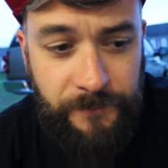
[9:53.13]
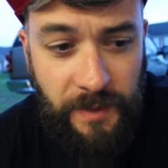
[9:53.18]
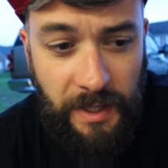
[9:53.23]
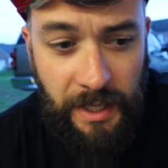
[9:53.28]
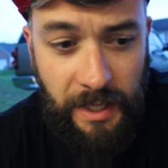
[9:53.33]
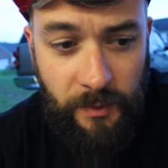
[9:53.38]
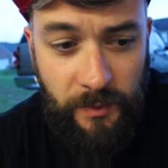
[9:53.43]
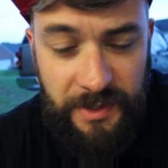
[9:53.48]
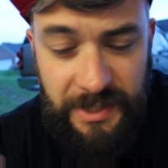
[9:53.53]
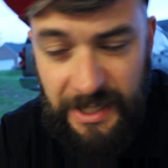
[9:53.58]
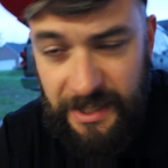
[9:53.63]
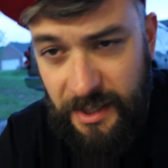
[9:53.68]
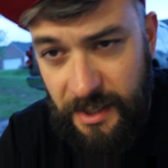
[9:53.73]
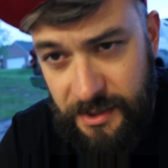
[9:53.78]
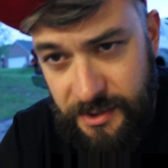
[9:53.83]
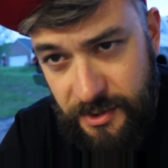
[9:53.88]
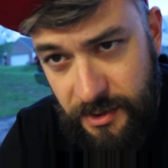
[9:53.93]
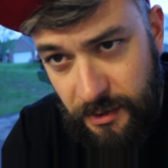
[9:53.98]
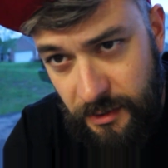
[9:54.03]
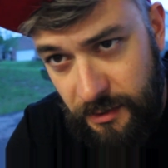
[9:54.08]
And what that
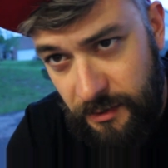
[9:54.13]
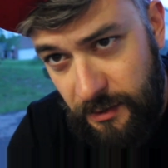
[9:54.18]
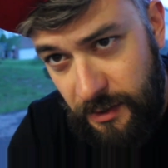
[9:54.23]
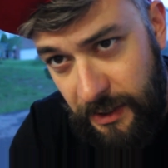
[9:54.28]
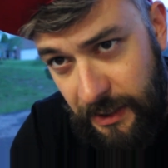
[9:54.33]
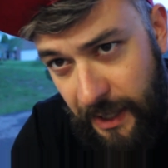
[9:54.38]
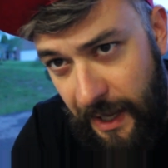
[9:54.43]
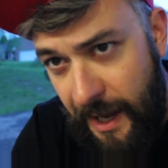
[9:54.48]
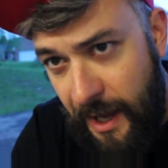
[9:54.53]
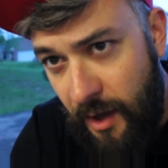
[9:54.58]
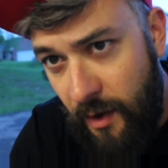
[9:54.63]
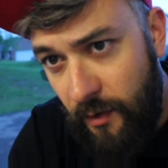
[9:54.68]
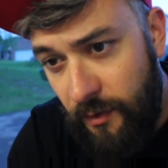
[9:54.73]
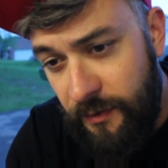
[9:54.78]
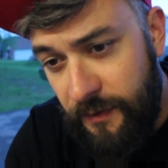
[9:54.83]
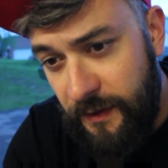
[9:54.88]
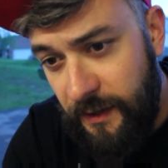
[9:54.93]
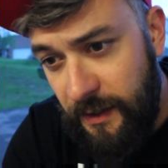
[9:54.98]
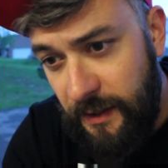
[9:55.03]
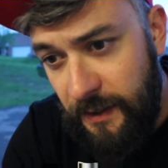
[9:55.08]
does, it'll allow
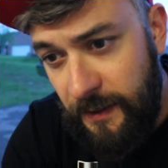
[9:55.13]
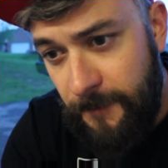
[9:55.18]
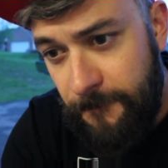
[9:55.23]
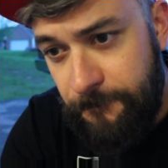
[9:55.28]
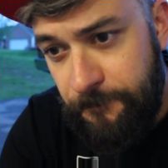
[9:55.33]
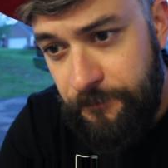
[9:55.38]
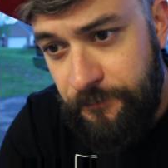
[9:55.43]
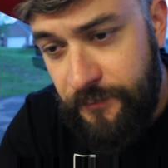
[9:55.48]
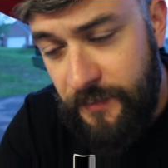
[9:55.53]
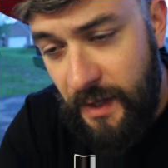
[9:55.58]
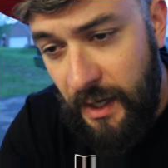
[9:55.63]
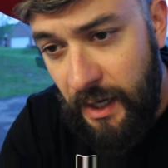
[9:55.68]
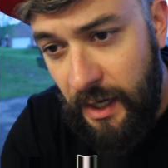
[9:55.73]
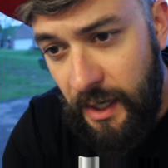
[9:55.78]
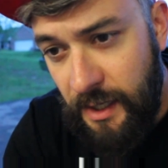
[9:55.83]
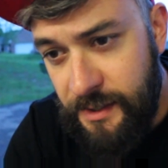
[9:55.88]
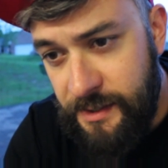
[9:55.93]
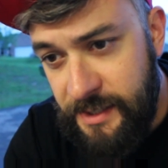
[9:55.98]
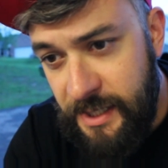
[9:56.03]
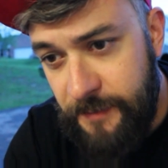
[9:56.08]
the
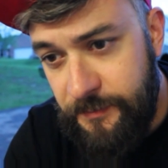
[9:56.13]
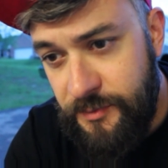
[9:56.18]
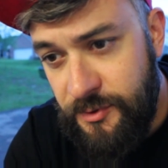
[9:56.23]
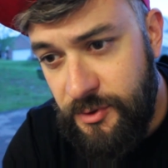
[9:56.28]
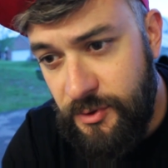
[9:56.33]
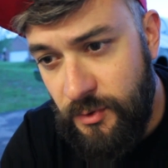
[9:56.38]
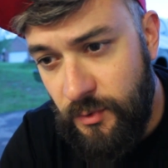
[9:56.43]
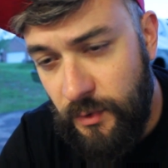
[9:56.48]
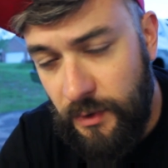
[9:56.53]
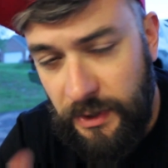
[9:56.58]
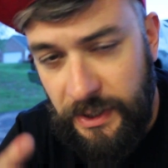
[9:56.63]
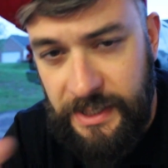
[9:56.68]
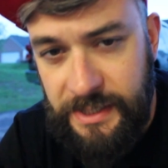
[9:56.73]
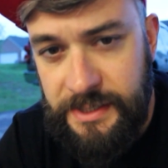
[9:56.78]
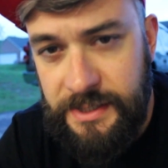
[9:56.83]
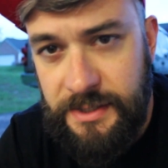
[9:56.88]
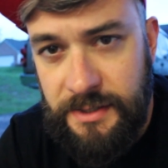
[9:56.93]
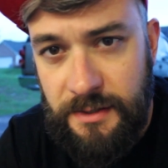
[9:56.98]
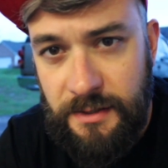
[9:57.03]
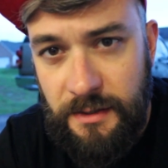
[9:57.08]
uh, dip to
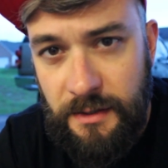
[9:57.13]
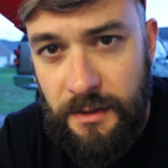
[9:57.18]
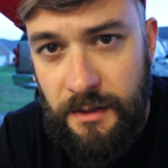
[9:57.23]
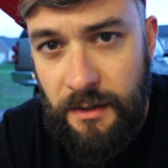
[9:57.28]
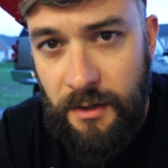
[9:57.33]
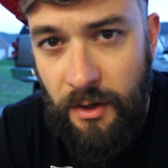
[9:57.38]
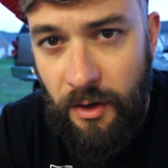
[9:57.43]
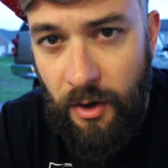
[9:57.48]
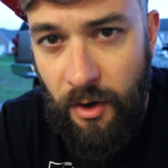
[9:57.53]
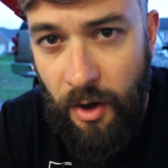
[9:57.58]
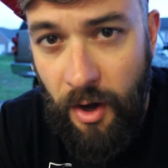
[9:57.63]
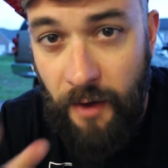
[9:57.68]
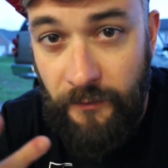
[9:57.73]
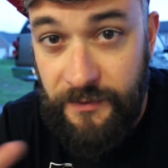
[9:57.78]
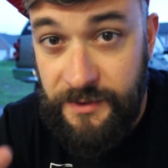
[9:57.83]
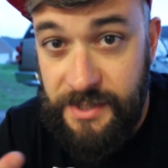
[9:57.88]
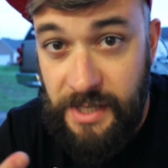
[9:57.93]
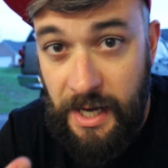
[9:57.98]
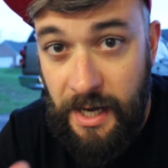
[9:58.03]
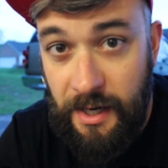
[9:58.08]
release off
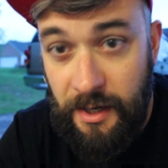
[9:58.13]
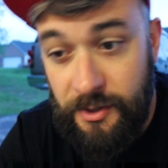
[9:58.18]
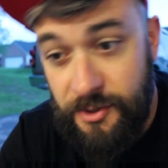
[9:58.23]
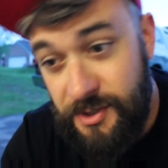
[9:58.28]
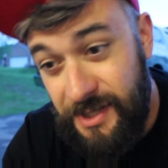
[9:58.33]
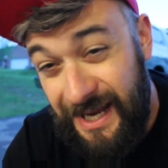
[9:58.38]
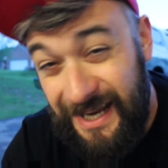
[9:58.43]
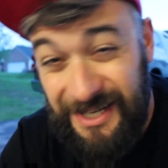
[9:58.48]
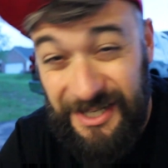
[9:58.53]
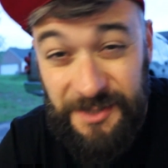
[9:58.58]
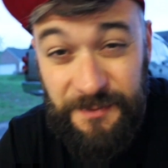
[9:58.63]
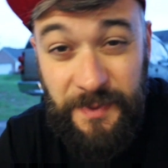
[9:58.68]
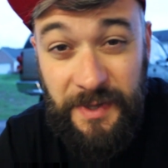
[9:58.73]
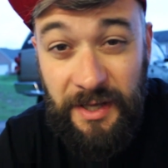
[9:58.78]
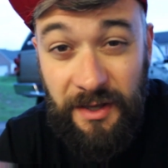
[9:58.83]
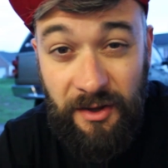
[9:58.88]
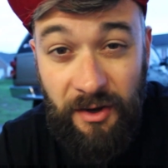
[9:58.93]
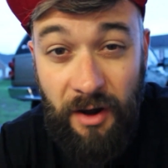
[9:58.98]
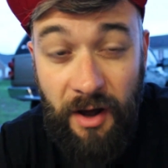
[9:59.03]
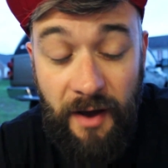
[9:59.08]
the tire so that I can just
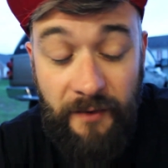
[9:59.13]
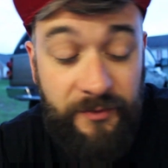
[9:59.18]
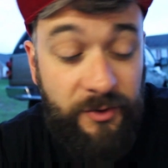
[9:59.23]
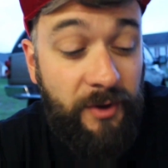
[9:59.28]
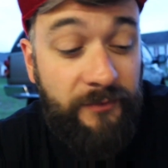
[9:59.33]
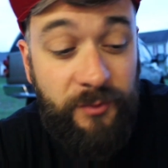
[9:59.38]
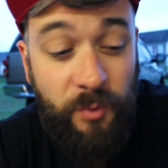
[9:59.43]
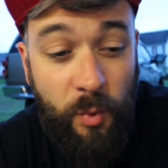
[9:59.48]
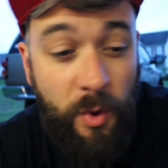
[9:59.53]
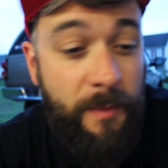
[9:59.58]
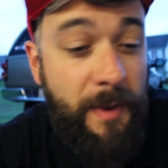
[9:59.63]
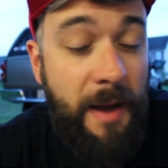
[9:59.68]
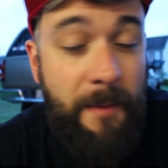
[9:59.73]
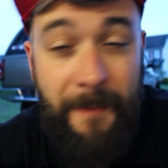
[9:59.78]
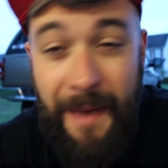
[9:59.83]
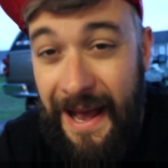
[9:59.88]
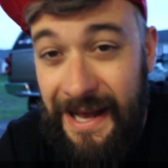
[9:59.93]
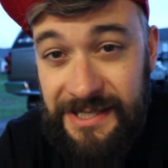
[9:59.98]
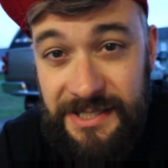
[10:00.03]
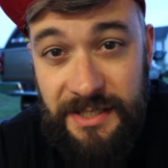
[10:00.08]
peel it off. I don't have to worry about
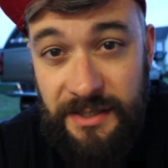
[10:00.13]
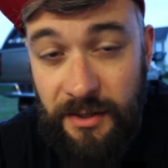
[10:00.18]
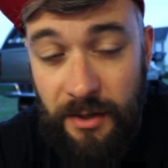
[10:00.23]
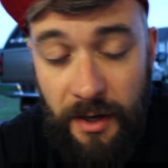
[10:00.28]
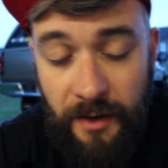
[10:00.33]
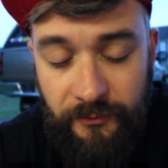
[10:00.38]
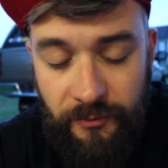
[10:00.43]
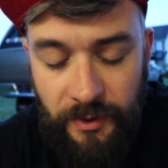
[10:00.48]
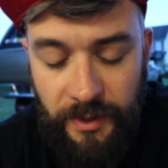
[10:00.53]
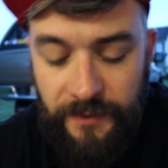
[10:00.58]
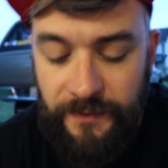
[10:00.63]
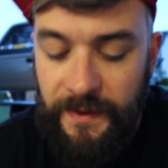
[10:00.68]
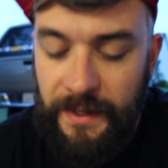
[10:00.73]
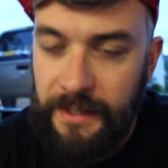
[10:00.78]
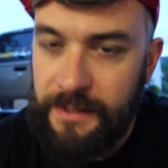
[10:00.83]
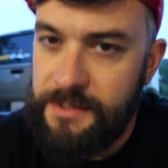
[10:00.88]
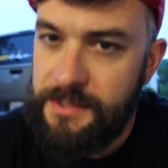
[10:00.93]
masking it off or anything.